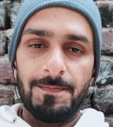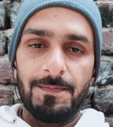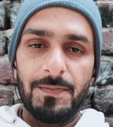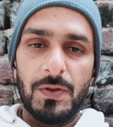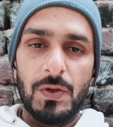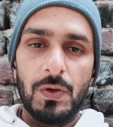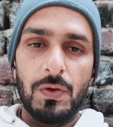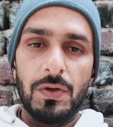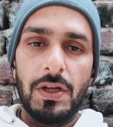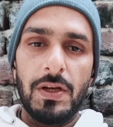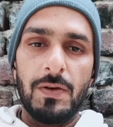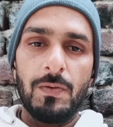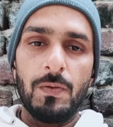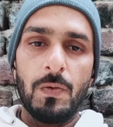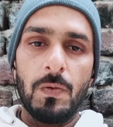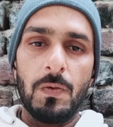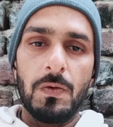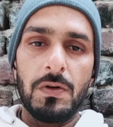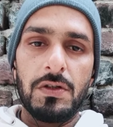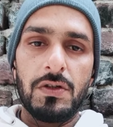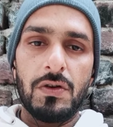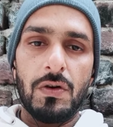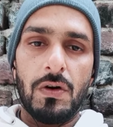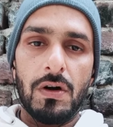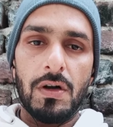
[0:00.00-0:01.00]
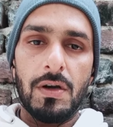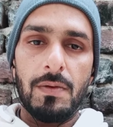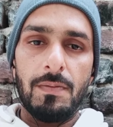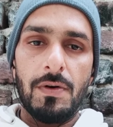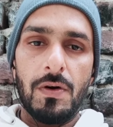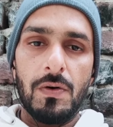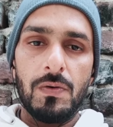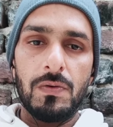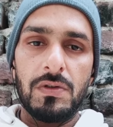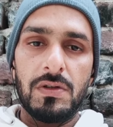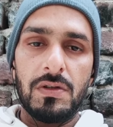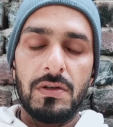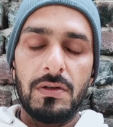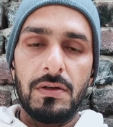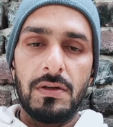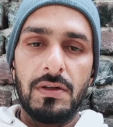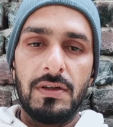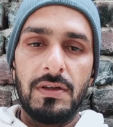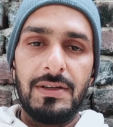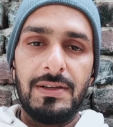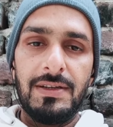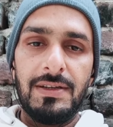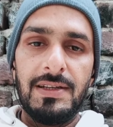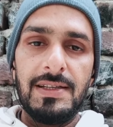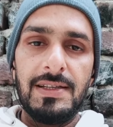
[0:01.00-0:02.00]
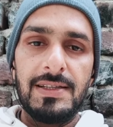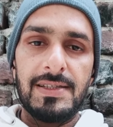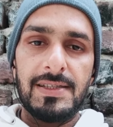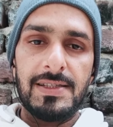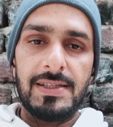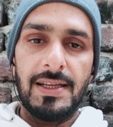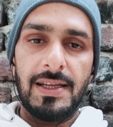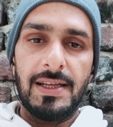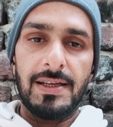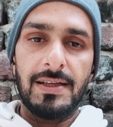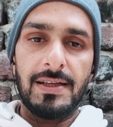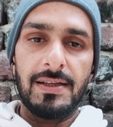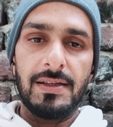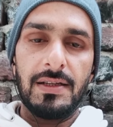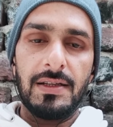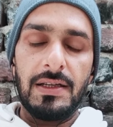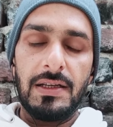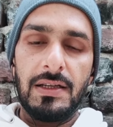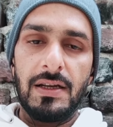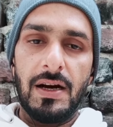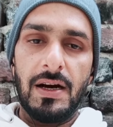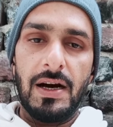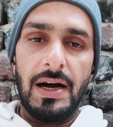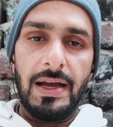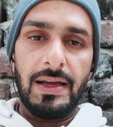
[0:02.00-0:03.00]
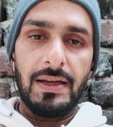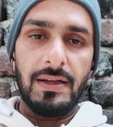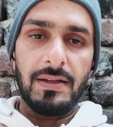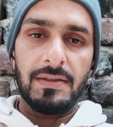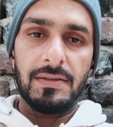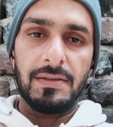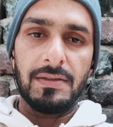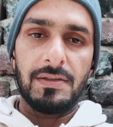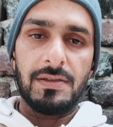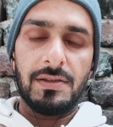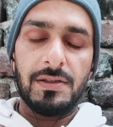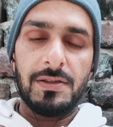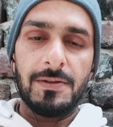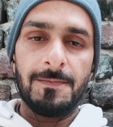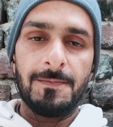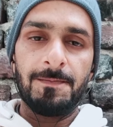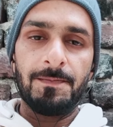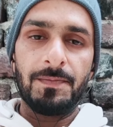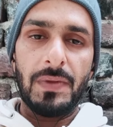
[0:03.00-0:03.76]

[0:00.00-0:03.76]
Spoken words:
Today we will talk about listening in IELTS,